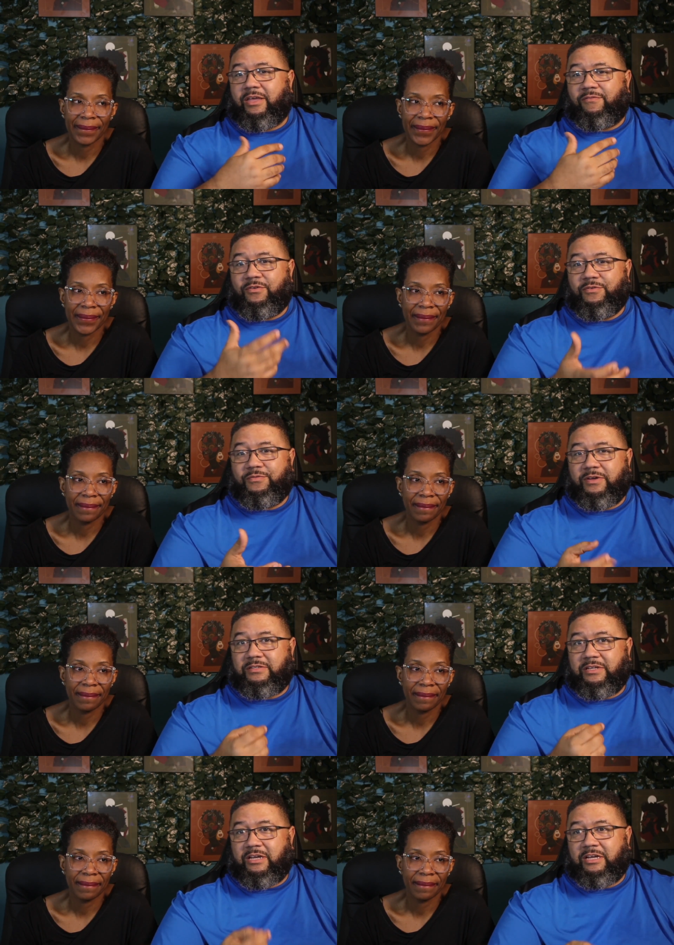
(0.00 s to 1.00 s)
Speaker 1: if you
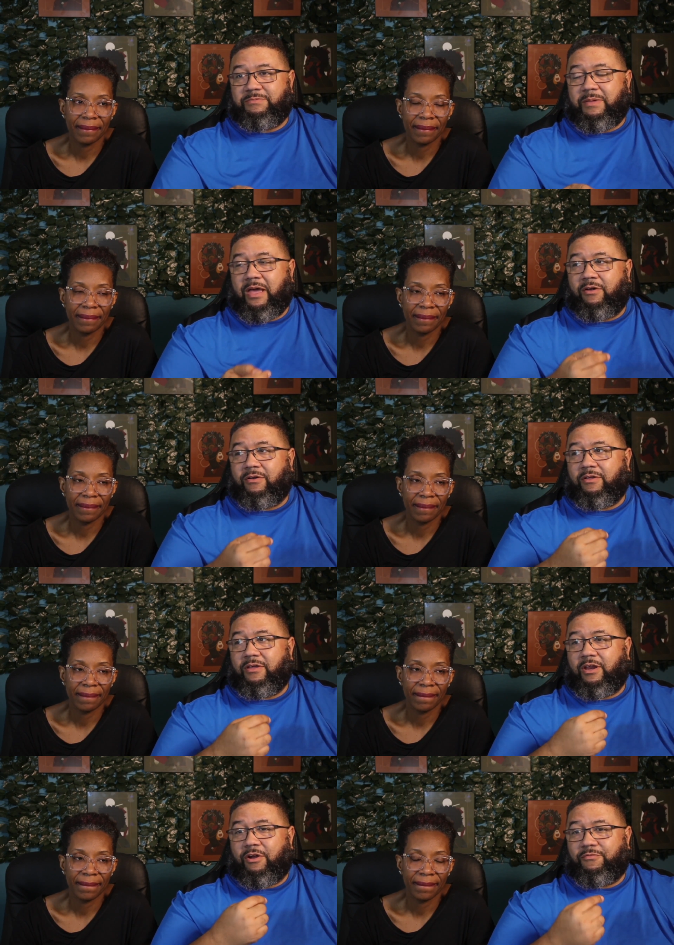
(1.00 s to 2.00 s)
fussed and cussed me out
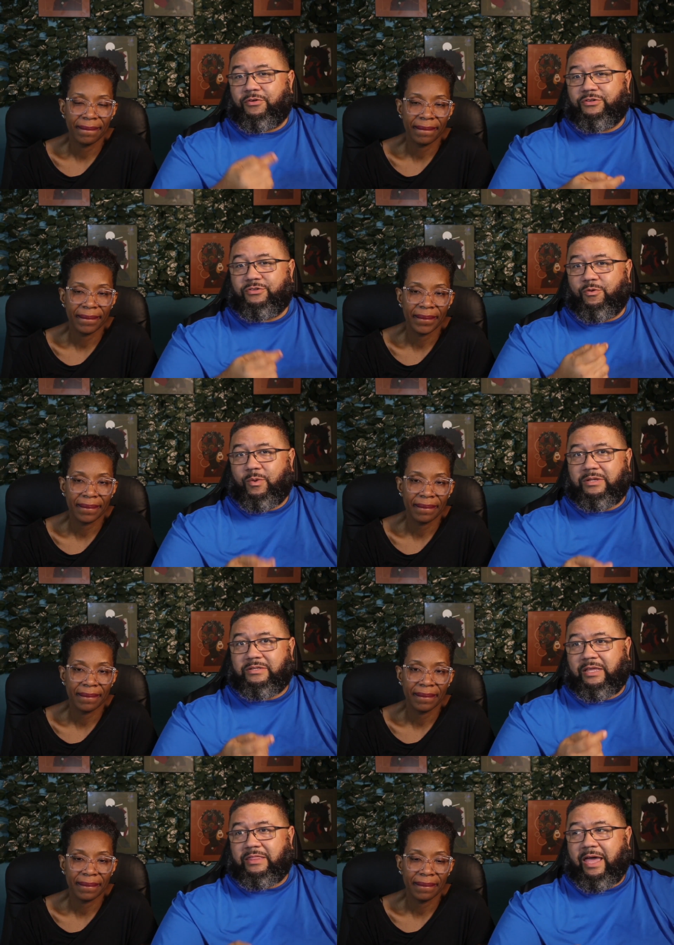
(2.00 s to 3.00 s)
in our first 3
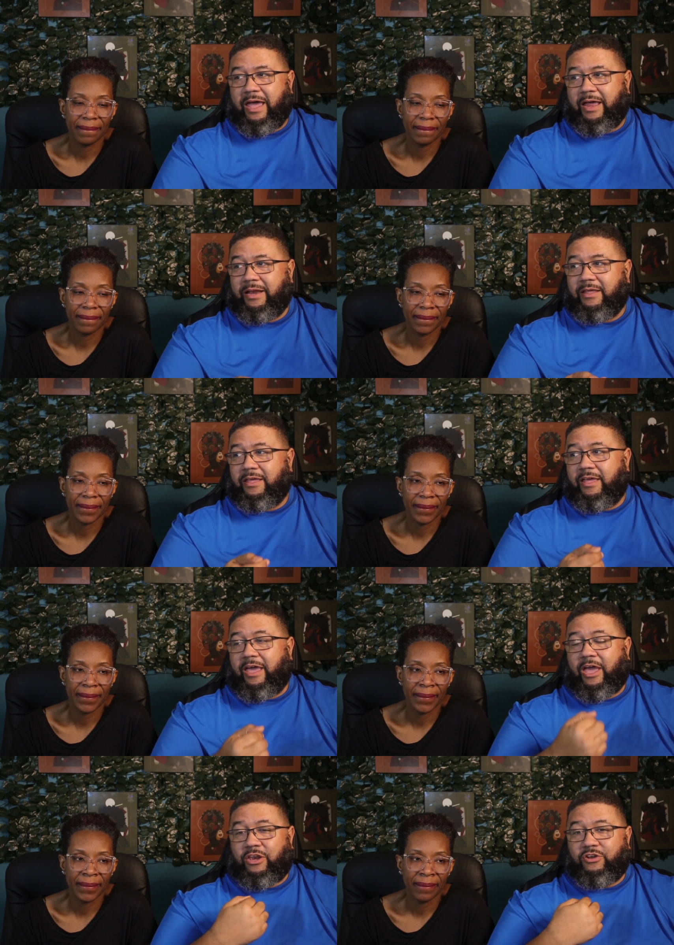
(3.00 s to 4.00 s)
weeks like that,
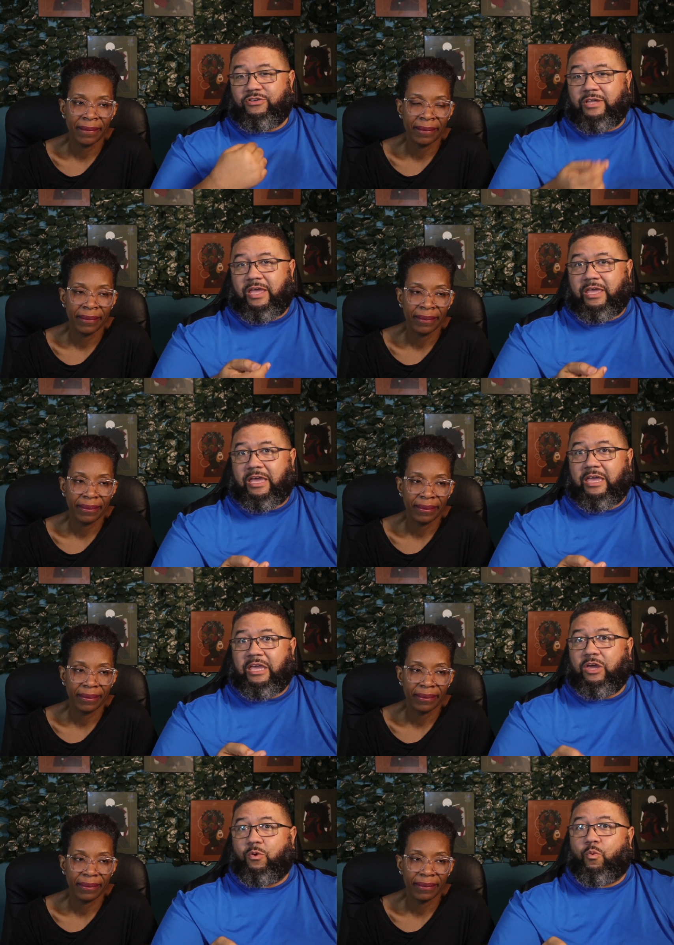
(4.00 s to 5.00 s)
and you're saying it
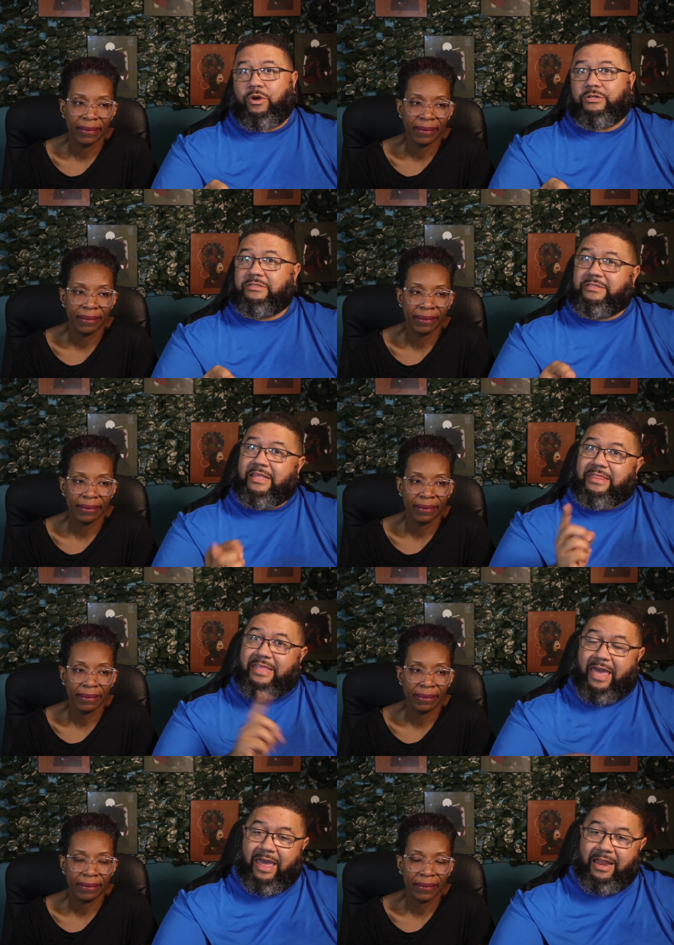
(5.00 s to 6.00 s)
can get worse than
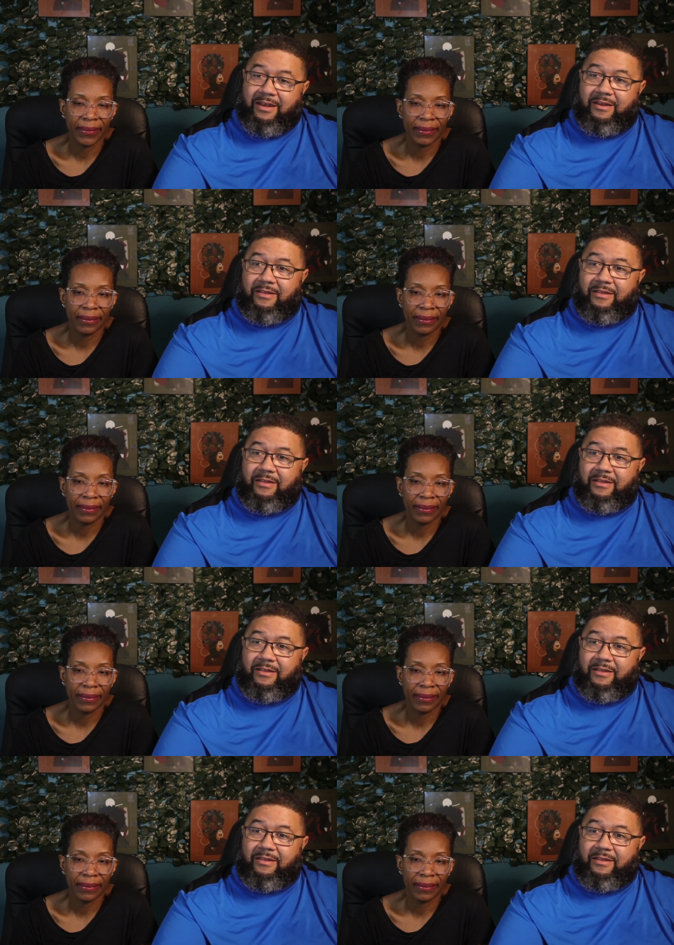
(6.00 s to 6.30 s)
that,